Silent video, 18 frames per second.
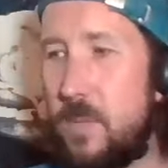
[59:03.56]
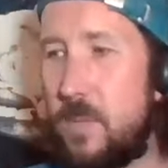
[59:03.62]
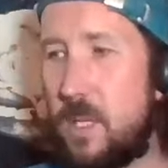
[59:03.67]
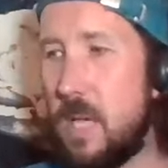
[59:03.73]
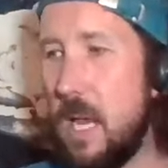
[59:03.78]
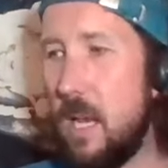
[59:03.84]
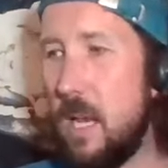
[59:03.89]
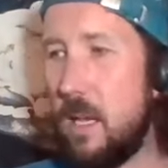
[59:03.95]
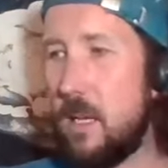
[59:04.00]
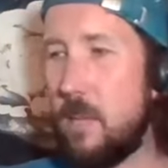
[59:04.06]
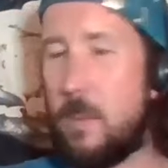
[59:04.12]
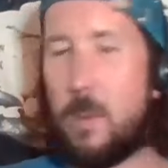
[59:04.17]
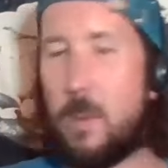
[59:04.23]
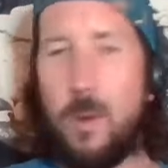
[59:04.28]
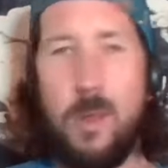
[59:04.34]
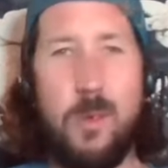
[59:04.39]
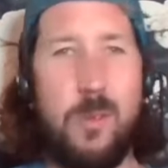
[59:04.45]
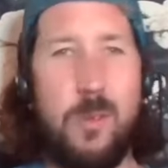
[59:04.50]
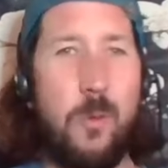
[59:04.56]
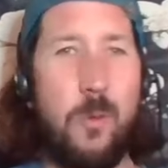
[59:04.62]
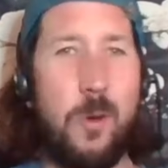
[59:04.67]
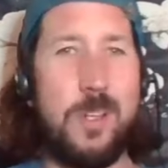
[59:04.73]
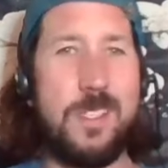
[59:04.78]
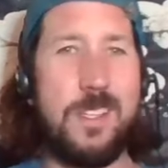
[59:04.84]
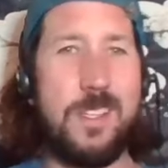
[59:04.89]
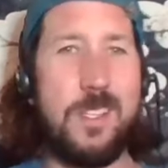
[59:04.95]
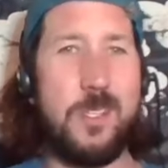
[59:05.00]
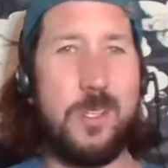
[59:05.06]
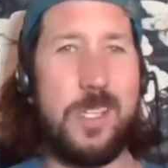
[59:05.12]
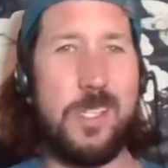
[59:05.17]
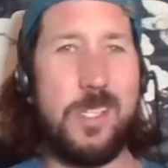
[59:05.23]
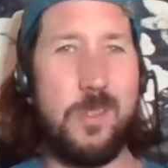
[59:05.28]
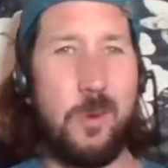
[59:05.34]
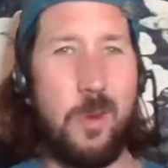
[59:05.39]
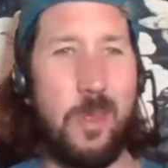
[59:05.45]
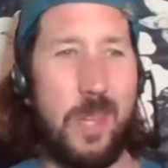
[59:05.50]
Kind of could be one of those forest of the trees
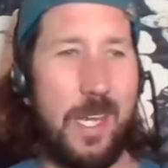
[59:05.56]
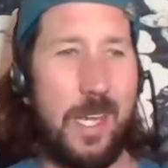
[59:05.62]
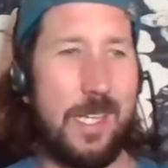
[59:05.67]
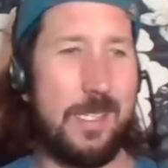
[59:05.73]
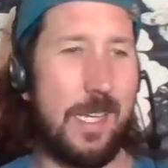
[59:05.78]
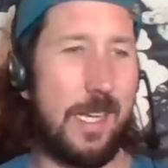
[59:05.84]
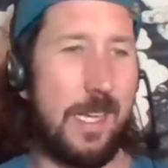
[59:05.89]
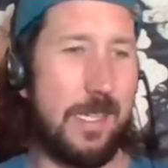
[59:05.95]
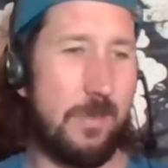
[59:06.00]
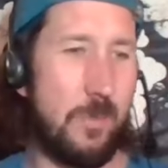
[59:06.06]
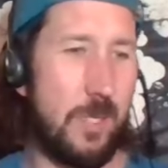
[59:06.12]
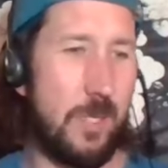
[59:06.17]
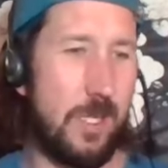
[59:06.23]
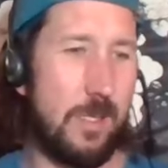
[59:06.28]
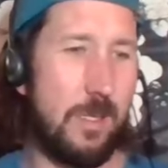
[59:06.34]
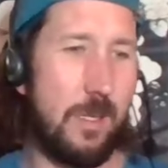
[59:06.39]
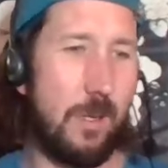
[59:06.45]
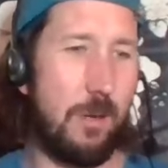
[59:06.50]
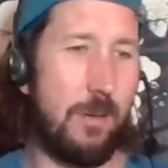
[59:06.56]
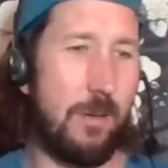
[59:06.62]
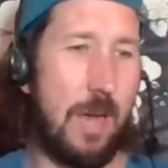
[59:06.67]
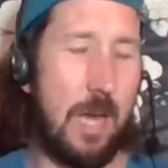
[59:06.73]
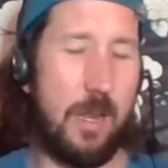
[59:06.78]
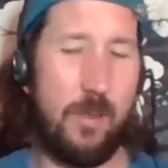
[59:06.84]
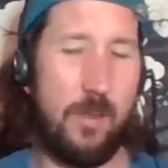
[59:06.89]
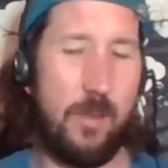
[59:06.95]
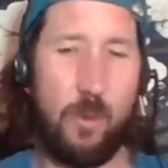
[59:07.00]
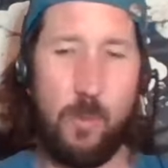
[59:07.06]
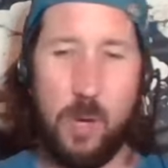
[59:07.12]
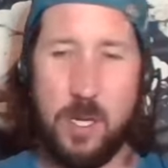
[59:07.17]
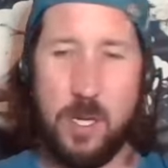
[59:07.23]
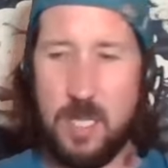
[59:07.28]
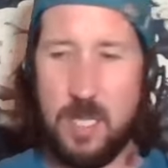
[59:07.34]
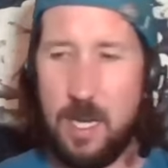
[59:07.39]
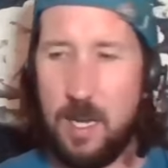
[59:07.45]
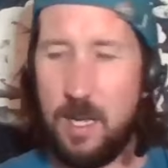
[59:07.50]
sort of things. I guess I'm just, around it so
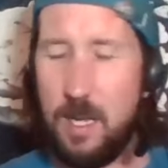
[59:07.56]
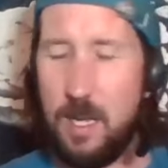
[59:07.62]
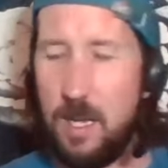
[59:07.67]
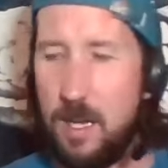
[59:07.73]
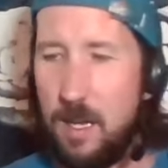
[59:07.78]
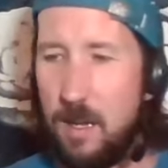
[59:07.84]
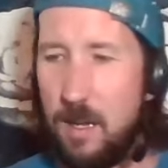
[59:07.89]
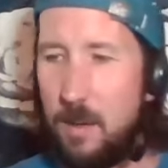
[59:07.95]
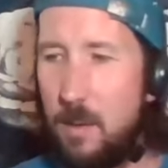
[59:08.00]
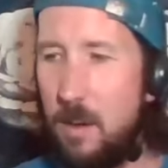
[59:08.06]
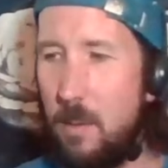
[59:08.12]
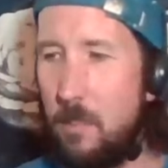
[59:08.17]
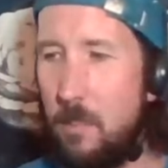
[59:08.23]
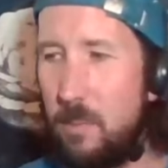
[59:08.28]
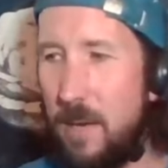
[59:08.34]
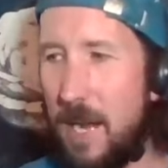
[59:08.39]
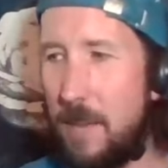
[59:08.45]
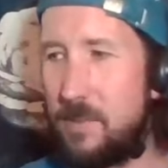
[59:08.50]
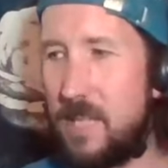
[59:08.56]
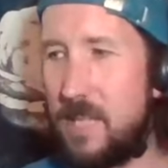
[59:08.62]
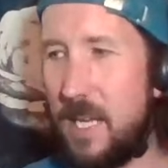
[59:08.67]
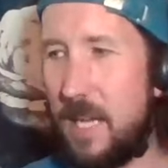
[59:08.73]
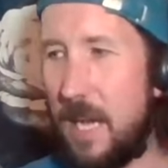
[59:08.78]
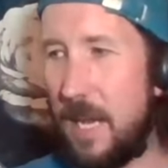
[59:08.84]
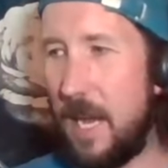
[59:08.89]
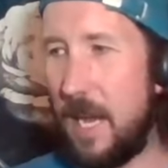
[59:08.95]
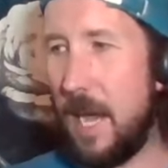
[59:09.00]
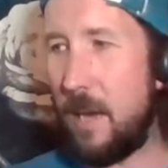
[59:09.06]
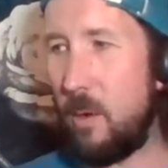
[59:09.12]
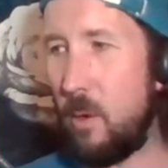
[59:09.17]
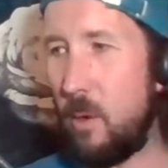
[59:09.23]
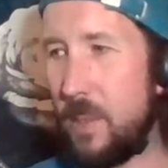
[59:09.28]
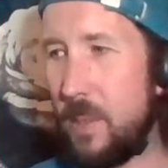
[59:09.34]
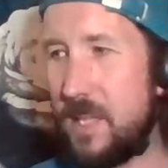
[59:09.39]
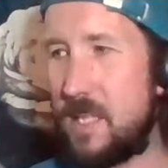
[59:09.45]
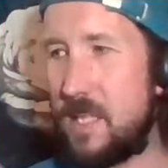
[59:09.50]
much that I don't
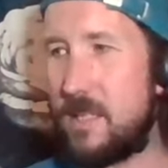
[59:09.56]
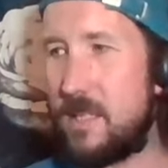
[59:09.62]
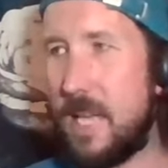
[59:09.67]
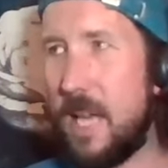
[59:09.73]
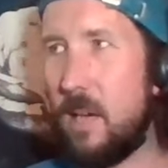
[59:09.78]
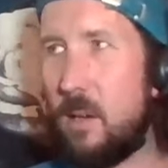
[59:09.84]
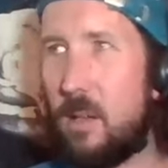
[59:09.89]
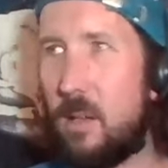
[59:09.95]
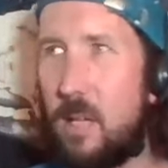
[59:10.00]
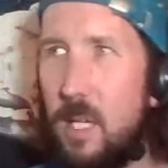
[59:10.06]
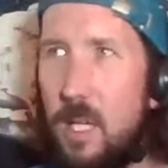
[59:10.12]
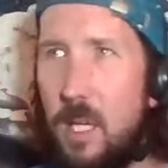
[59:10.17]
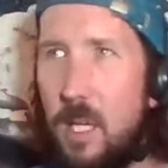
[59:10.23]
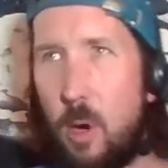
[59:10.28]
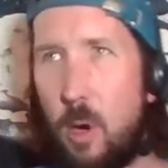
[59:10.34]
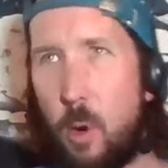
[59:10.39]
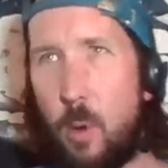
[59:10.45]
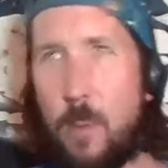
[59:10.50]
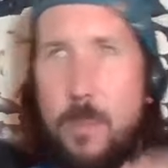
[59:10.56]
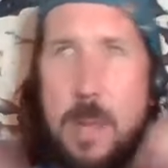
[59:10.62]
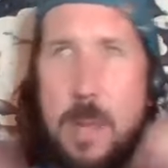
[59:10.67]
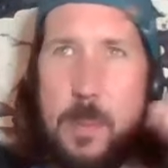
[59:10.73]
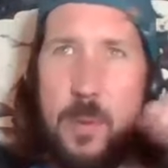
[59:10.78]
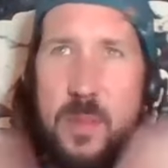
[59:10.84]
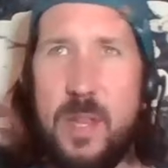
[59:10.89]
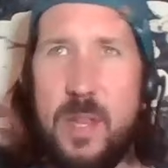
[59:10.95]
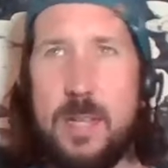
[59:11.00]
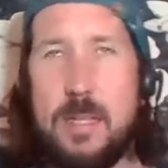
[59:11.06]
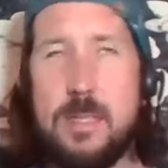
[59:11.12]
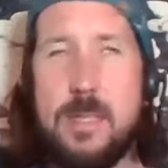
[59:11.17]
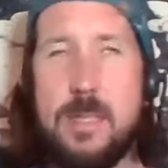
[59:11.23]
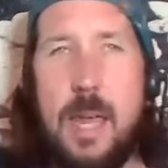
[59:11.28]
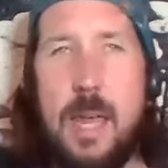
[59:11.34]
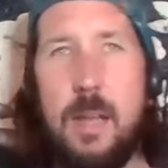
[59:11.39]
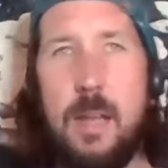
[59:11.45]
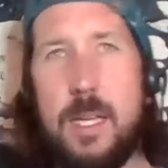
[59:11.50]
know what the scale or what people think the
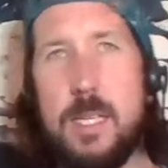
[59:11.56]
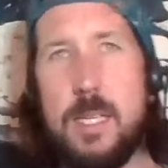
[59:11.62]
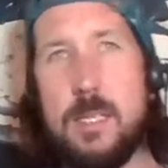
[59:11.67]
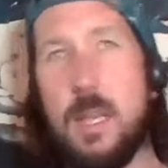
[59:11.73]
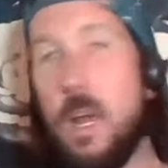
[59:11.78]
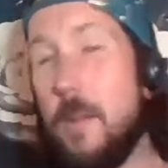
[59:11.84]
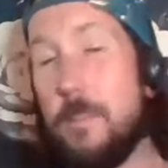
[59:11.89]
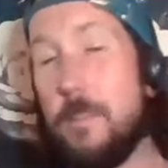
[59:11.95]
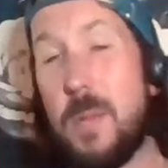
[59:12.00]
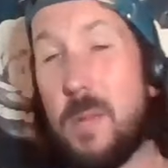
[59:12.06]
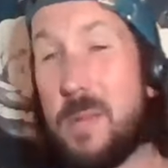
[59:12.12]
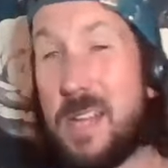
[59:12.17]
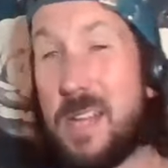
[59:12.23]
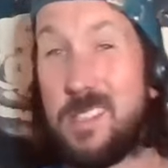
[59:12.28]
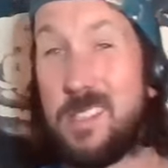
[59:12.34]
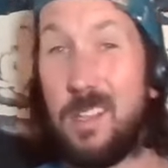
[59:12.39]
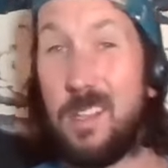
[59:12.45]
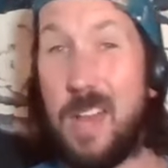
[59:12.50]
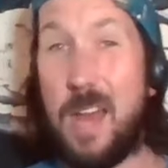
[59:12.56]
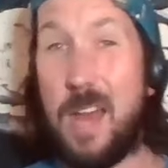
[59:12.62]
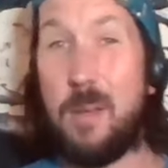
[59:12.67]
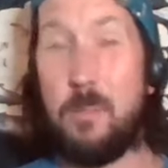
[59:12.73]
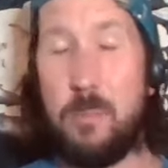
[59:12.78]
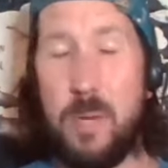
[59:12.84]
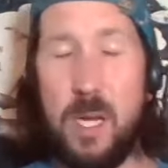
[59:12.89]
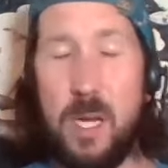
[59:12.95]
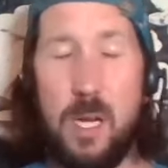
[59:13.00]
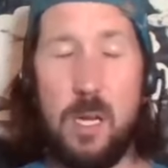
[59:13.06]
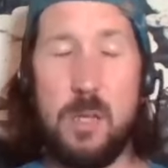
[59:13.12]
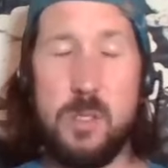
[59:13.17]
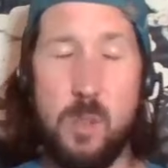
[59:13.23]
scale is. That's still a lot of beer.